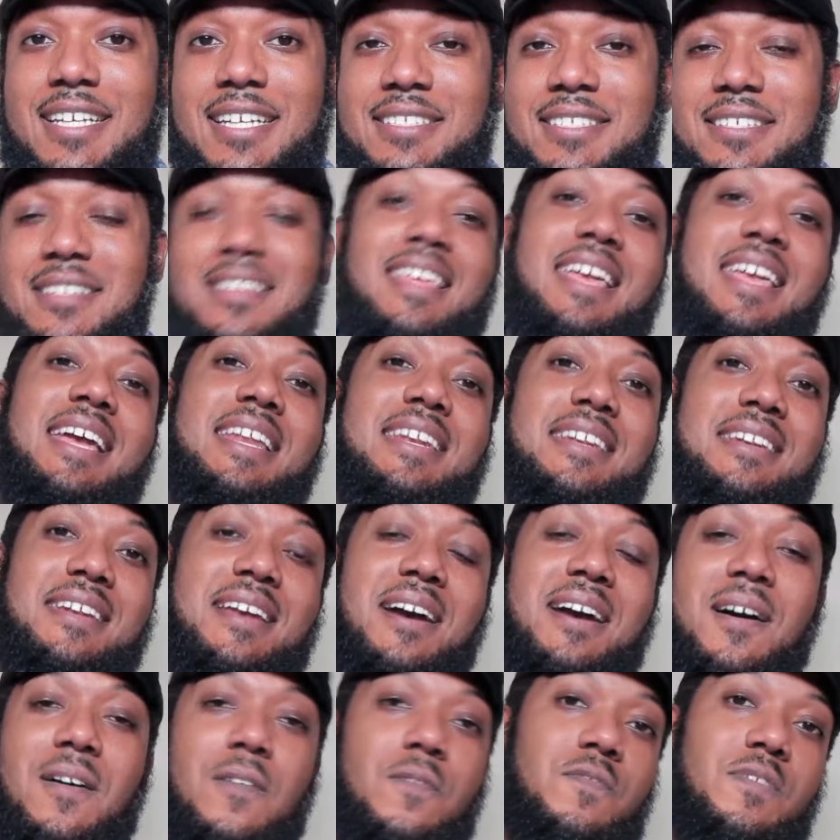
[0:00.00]
to the end
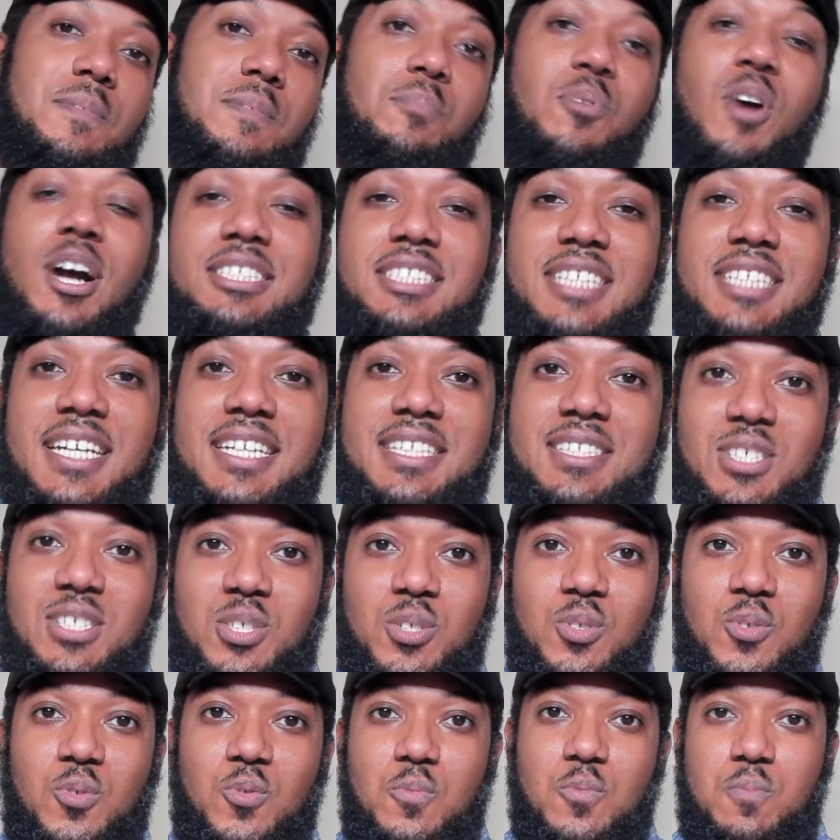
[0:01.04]
of the project
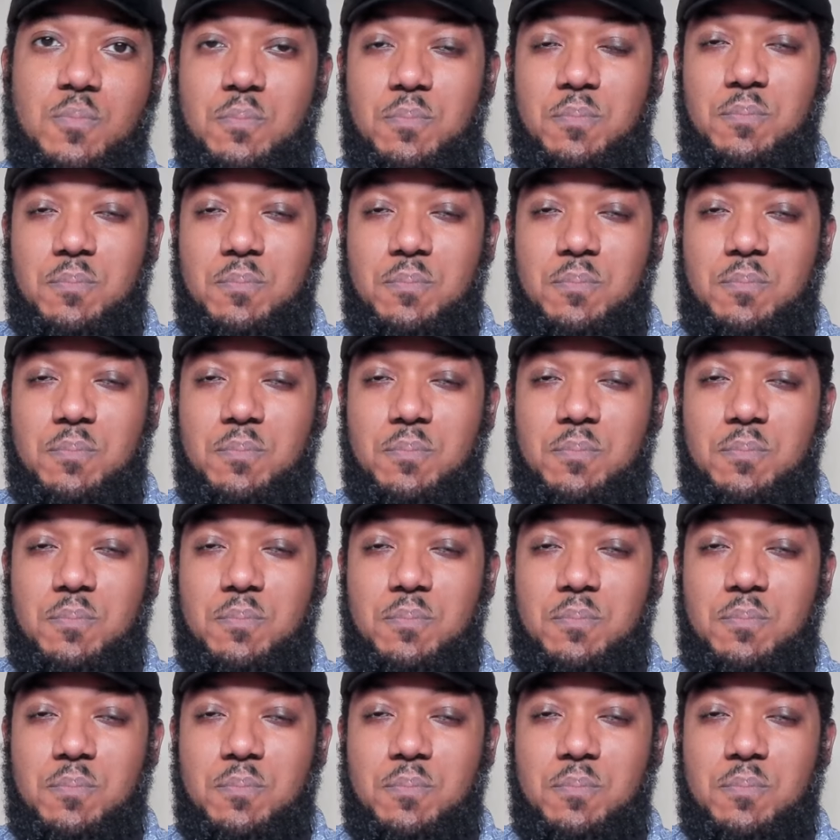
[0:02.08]
to